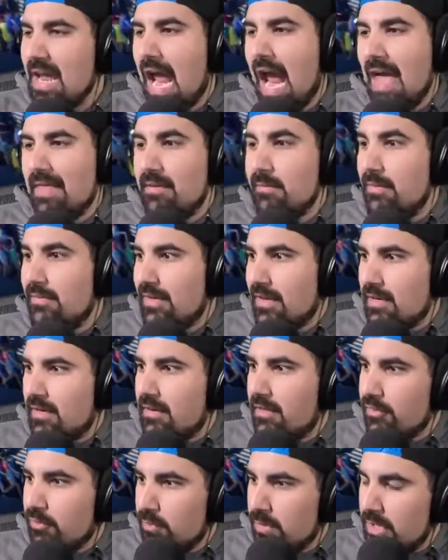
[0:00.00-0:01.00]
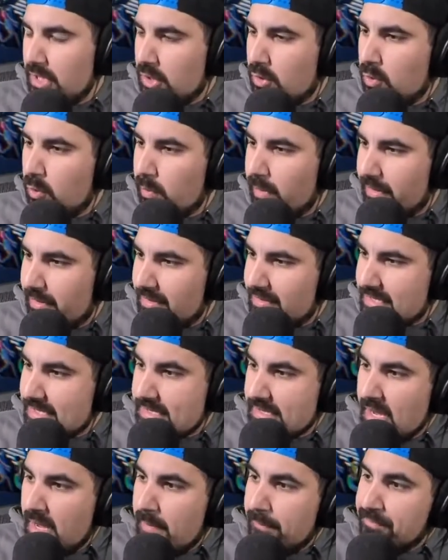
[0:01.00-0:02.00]
And then we've got another really cool one. This
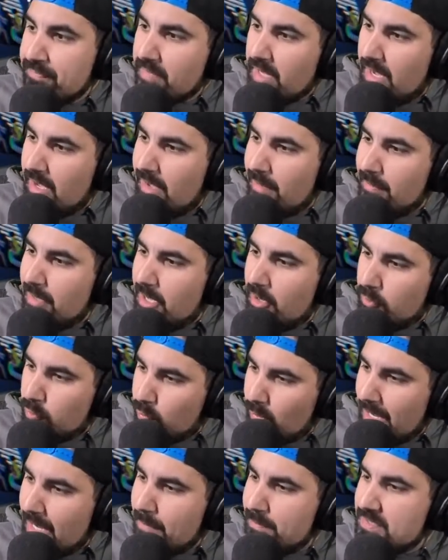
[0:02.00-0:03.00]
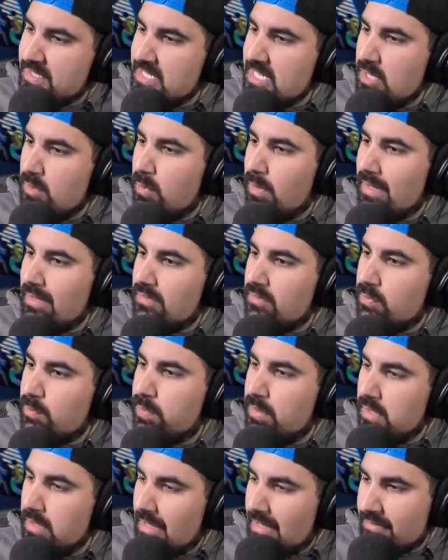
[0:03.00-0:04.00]
is a ramp sequence
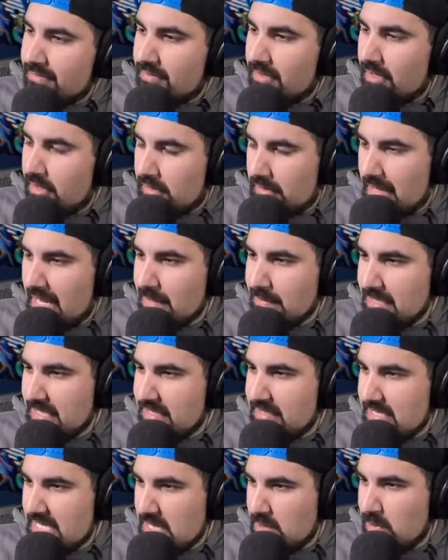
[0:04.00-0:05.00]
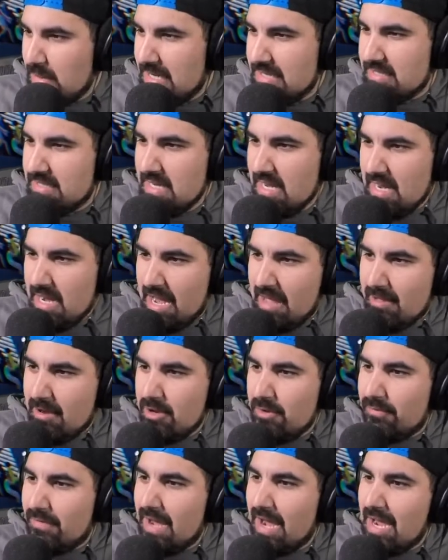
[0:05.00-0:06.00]
plus a climbing sequence. And then
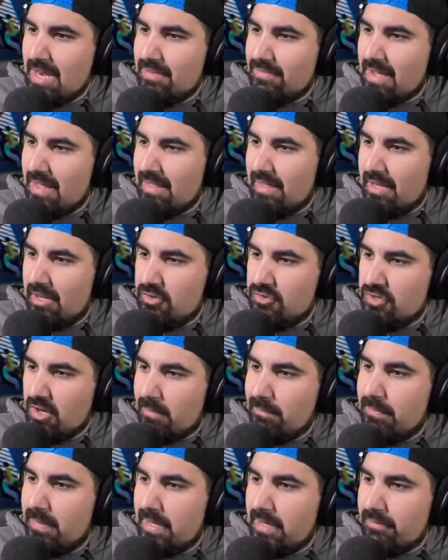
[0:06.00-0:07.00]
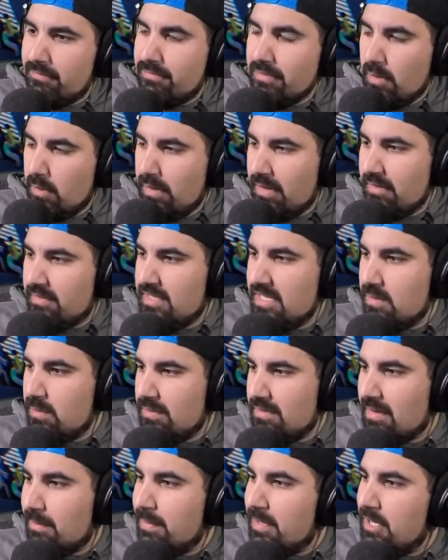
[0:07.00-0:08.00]
you've kind of got like a jumping, floating
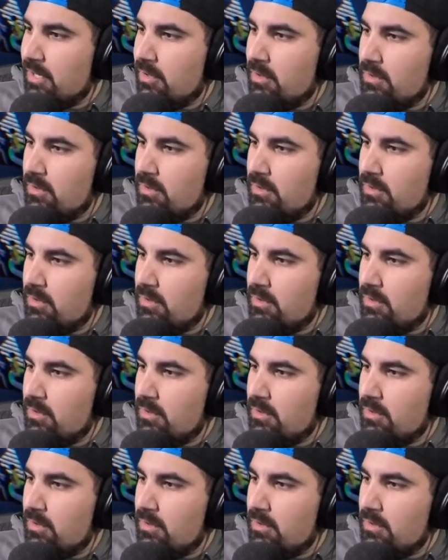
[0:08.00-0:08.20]
sequence up here.